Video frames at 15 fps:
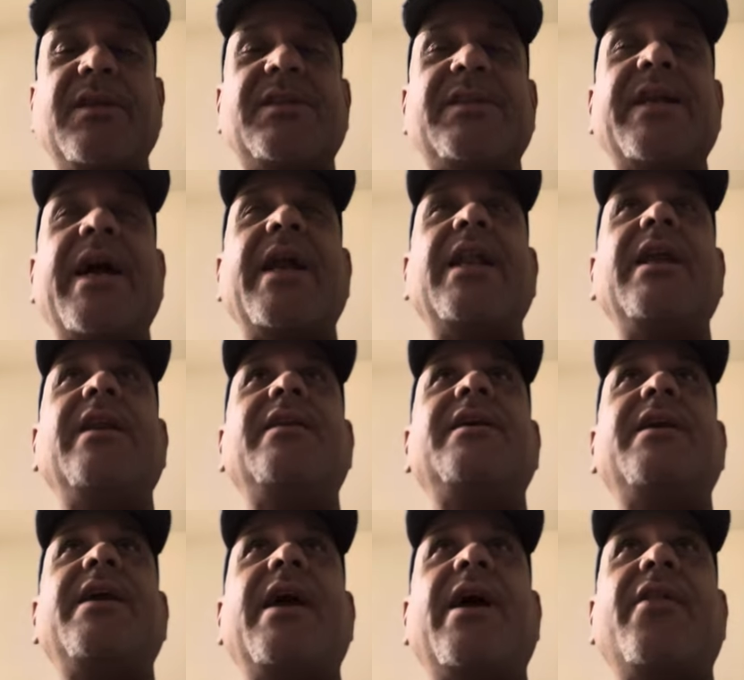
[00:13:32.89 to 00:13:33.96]
standing
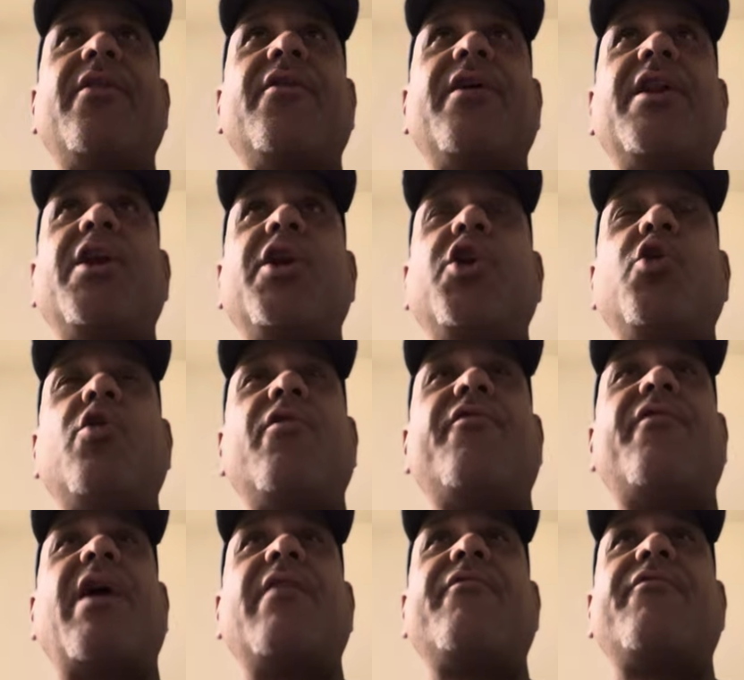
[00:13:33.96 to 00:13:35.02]
together in a
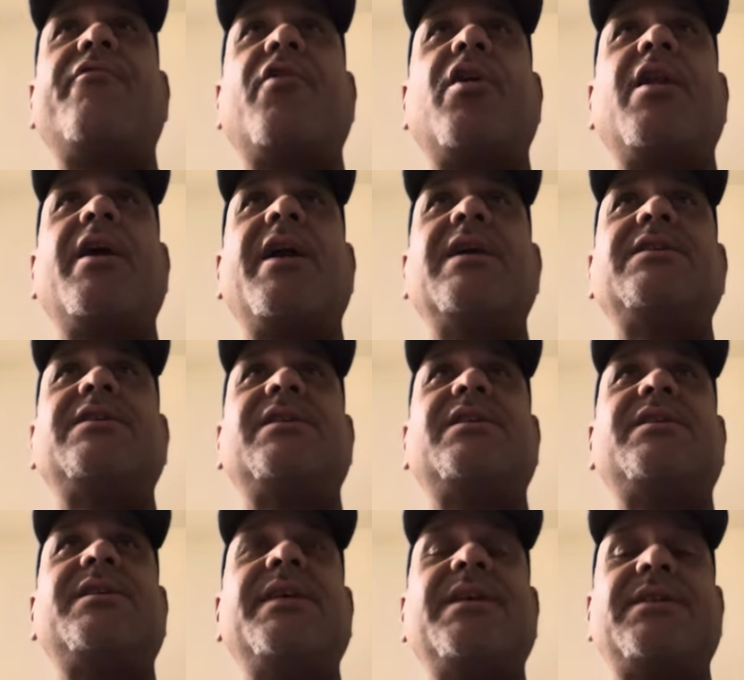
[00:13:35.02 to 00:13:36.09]
unified front against the
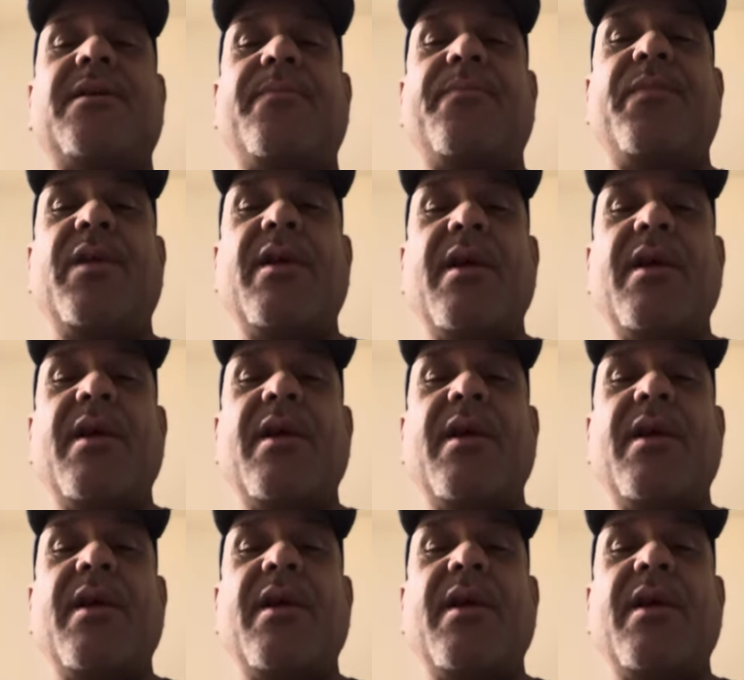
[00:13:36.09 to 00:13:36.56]
system